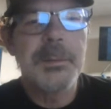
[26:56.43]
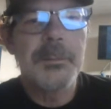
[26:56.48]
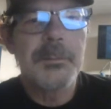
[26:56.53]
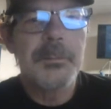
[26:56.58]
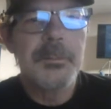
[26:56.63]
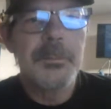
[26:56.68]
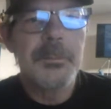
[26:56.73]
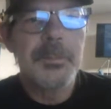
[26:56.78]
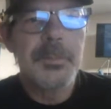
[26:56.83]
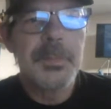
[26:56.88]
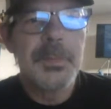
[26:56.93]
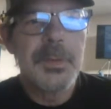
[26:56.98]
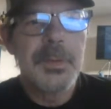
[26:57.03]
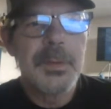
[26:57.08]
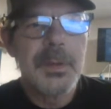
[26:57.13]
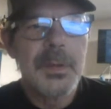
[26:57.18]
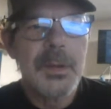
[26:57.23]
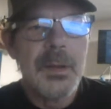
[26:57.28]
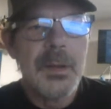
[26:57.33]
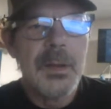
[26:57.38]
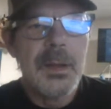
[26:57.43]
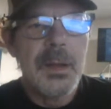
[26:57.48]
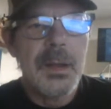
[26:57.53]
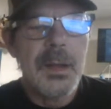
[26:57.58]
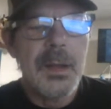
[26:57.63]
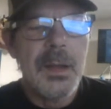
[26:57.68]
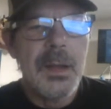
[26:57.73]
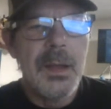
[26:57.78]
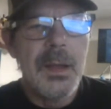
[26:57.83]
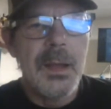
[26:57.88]
And
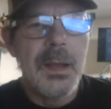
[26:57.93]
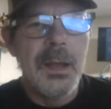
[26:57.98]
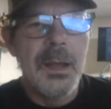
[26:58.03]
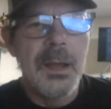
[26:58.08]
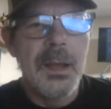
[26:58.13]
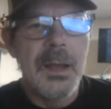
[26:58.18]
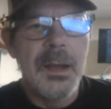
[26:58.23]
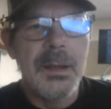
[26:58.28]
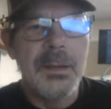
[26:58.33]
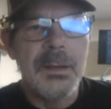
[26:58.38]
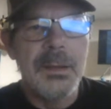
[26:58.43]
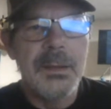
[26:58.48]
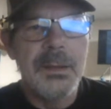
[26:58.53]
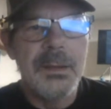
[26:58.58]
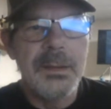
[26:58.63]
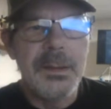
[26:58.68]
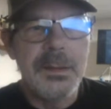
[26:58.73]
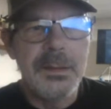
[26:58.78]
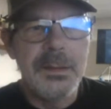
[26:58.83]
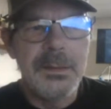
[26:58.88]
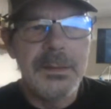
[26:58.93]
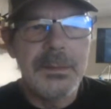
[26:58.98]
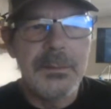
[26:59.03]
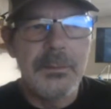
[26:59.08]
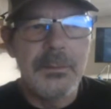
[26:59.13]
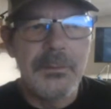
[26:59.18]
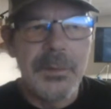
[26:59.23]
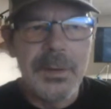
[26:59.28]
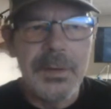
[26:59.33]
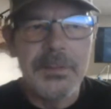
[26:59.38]
when you flip it upside or
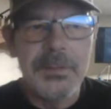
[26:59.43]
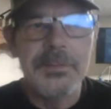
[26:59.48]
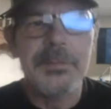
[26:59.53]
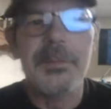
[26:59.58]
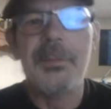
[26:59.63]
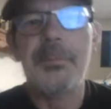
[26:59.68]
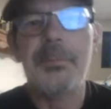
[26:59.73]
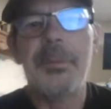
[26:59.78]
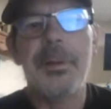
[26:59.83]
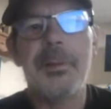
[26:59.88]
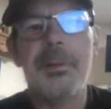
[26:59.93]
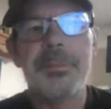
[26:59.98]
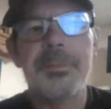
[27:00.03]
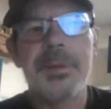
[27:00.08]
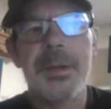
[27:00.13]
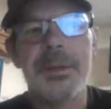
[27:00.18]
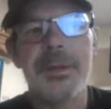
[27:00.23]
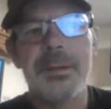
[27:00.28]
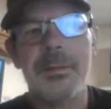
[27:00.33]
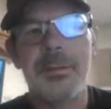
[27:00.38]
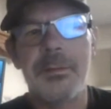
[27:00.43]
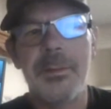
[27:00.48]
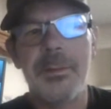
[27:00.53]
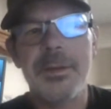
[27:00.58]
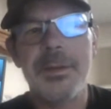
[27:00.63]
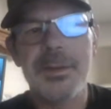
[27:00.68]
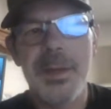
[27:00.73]
right side up and down,